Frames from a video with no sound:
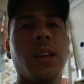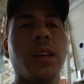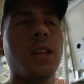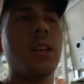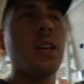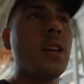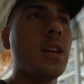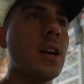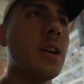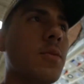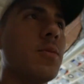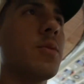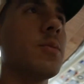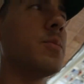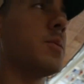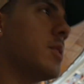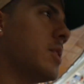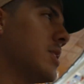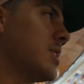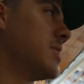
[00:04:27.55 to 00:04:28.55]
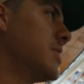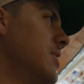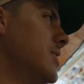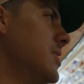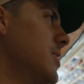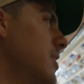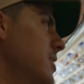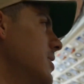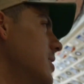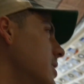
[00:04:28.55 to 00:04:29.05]
He got it from
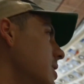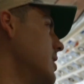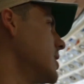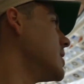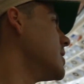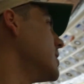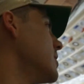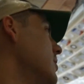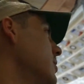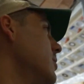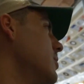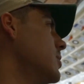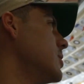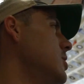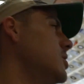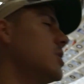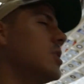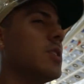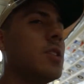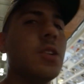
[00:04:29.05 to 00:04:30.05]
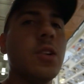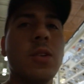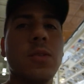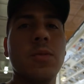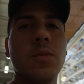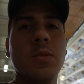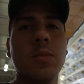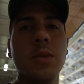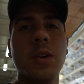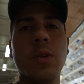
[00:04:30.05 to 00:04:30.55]
the junkyard
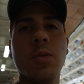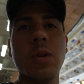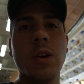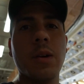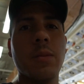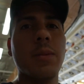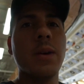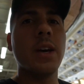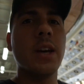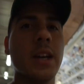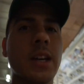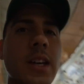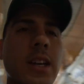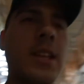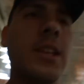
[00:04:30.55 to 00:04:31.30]
for me a while back.